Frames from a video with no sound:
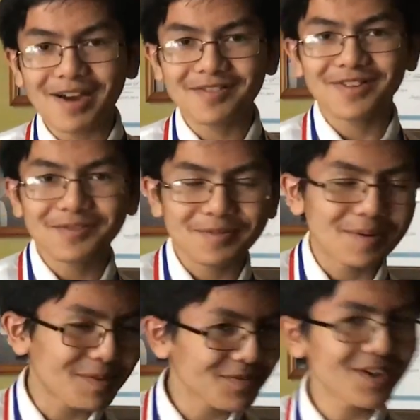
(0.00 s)
by a friend for
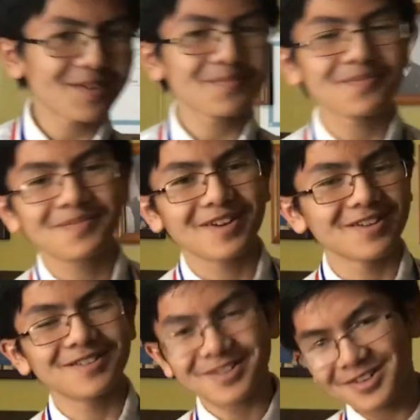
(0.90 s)
my birthday.
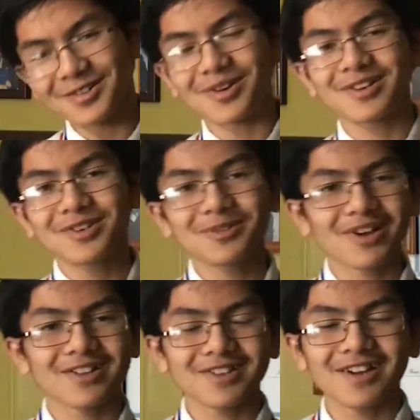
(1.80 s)
Uh, she knew she knew
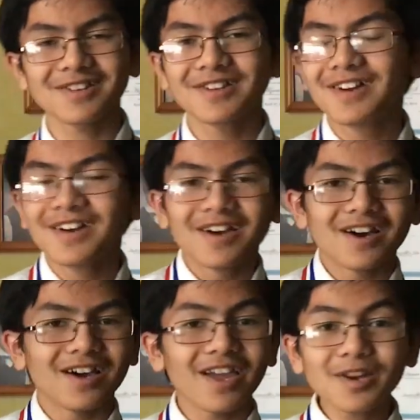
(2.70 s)
I liked ties.
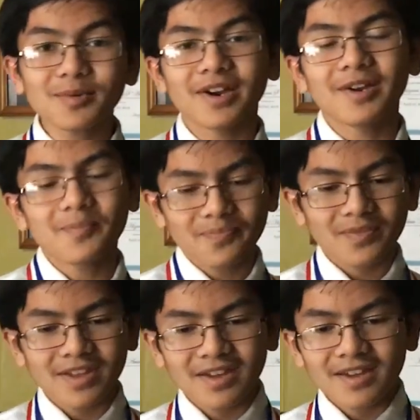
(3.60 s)
Uh, anyway,
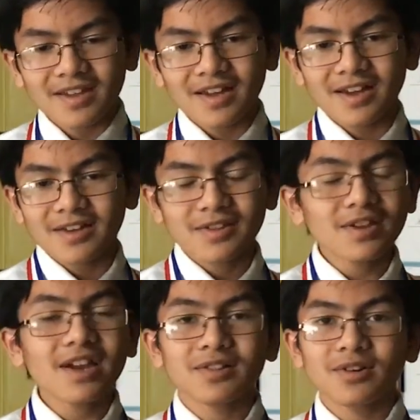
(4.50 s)
uh, the
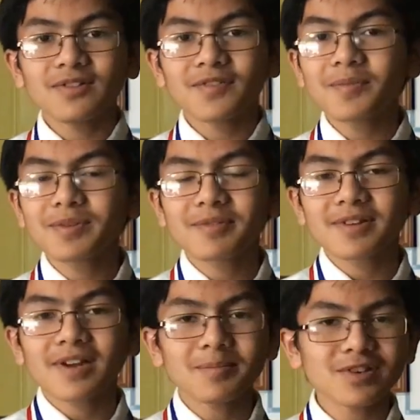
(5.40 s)
thing I learned from this
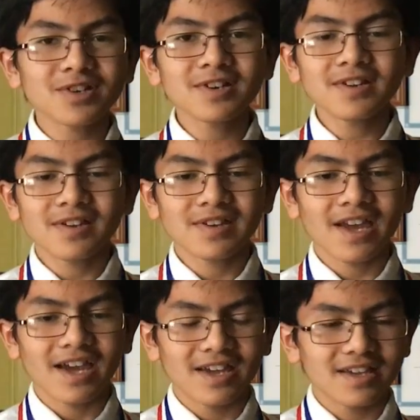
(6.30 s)
competition is
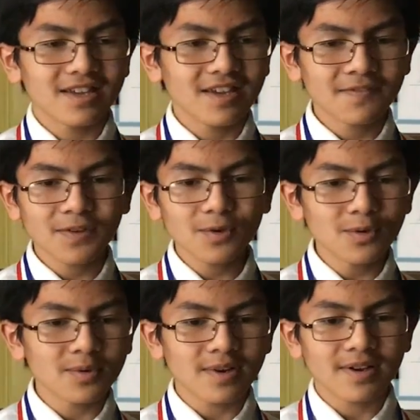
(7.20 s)
that if
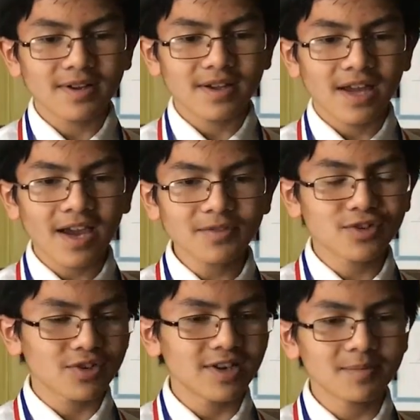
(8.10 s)
you have
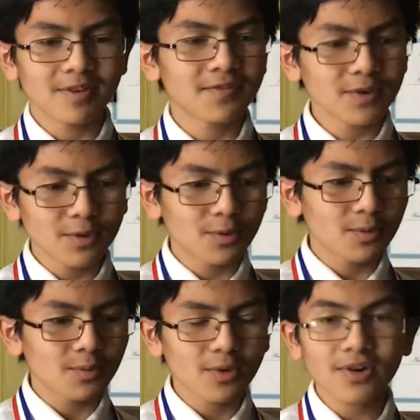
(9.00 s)
a dream, if
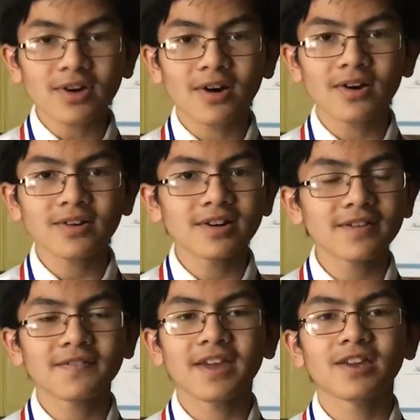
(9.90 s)
you work hard
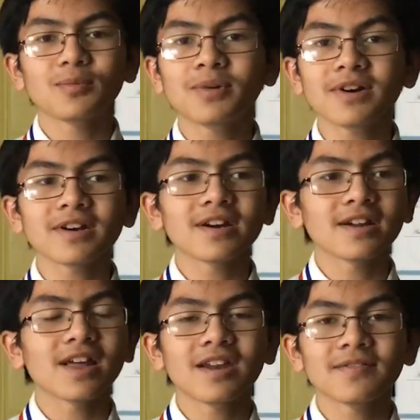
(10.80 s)
enough and you put
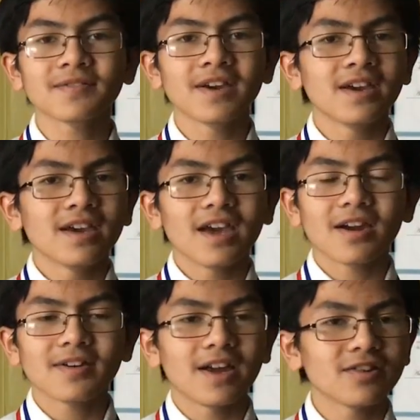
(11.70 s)
a lot of
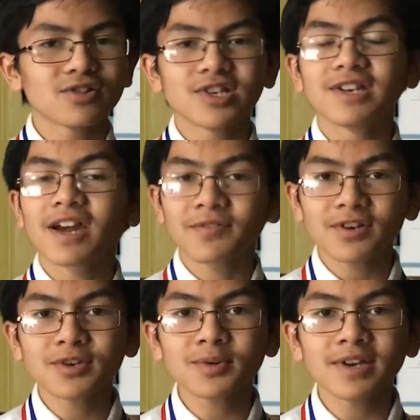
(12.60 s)
energy and
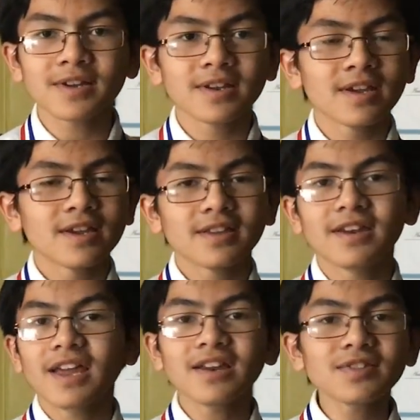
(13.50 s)
effort into it,
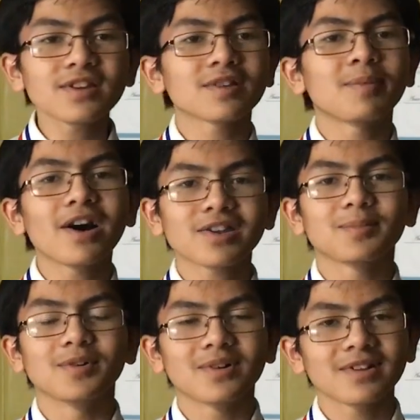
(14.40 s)
then anything is
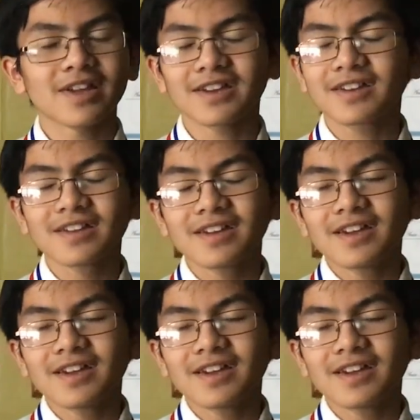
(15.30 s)
possible. Like,